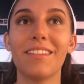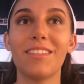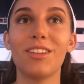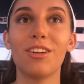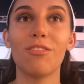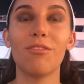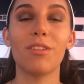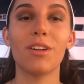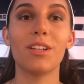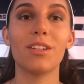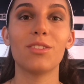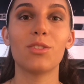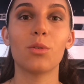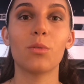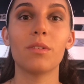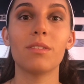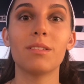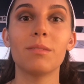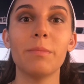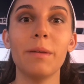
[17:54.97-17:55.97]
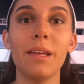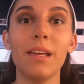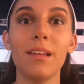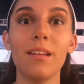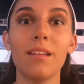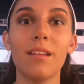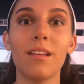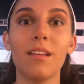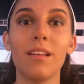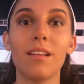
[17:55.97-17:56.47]
they'll run towards me,
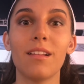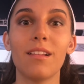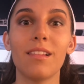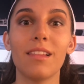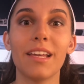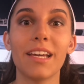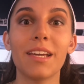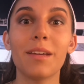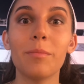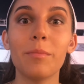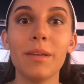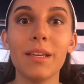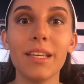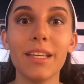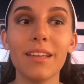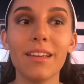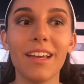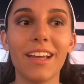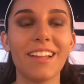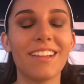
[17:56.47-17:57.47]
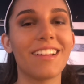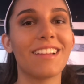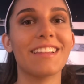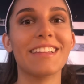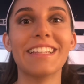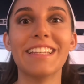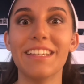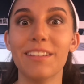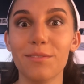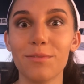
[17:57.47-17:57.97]
lick me, and
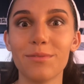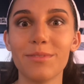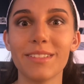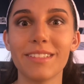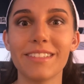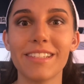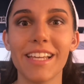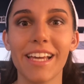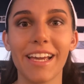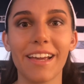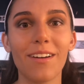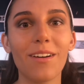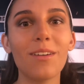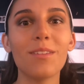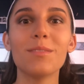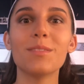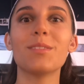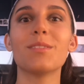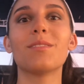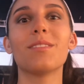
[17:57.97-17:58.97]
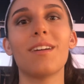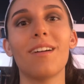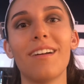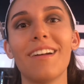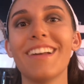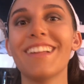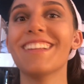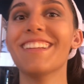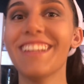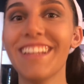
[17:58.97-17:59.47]
then leave. It's like, "Oh, I'm so
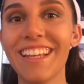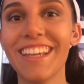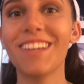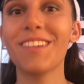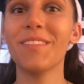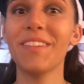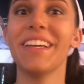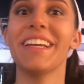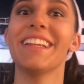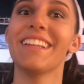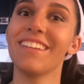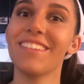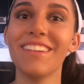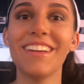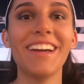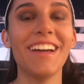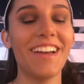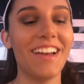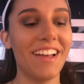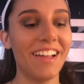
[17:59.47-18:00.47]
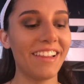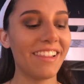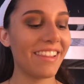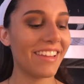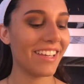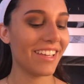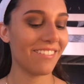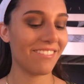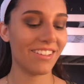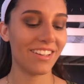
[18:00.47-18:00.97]
sorry," and they'll lick me and then
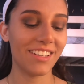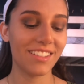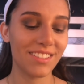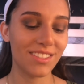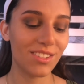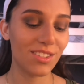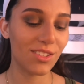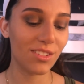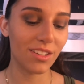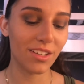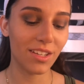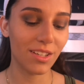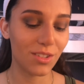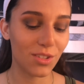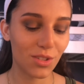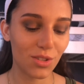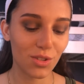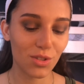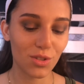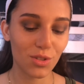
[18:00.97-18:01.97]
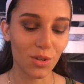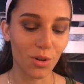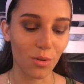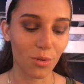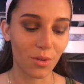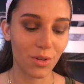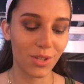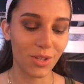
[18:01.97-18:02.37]
leave, and it's so